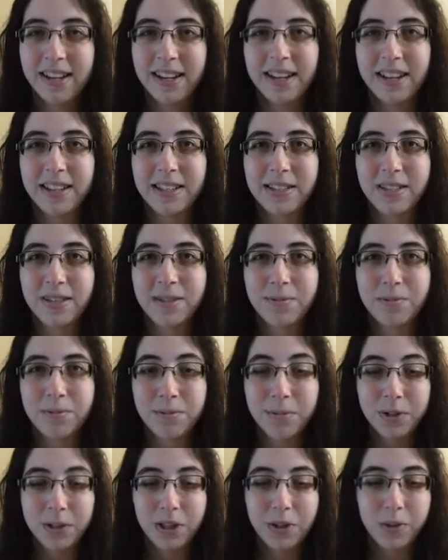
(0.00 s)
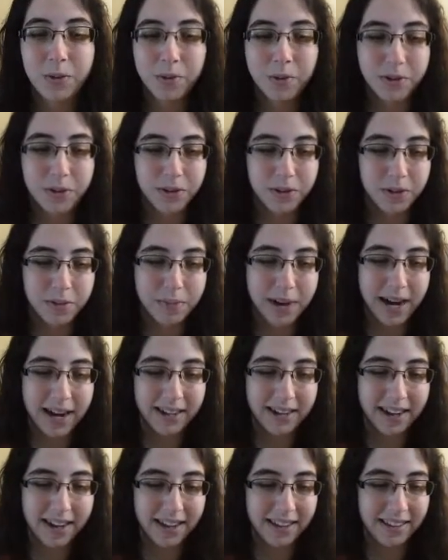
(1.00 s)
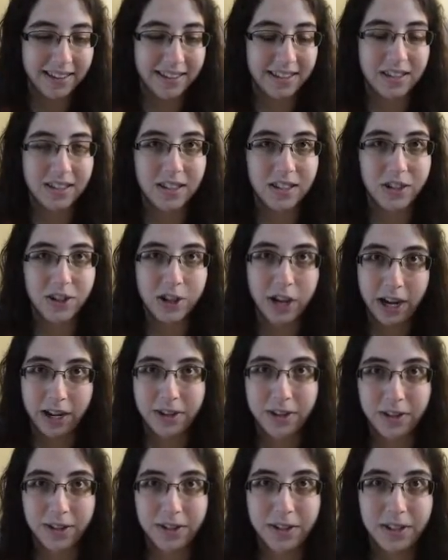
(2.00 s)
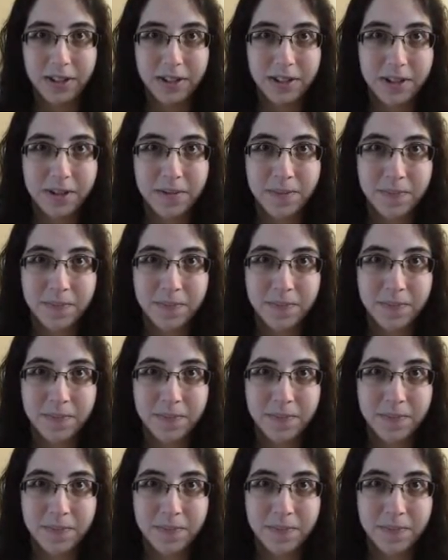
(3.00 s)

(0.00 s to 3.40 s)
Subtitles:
It's really cool to look back at these childhood